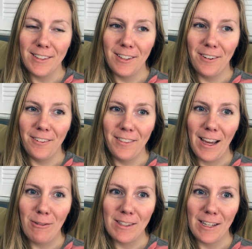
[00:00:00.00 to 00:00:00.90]
So
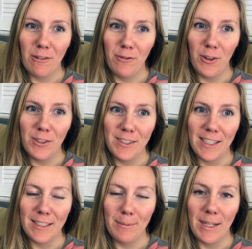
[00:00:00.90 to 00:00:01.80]
that was like a full
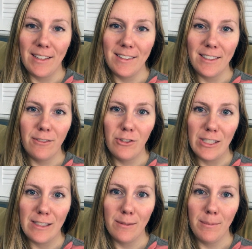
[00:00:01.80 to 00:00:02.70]
6 months of
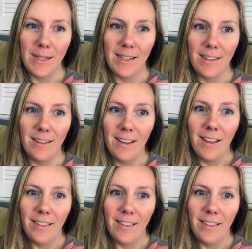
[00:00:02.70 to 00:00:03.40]
just me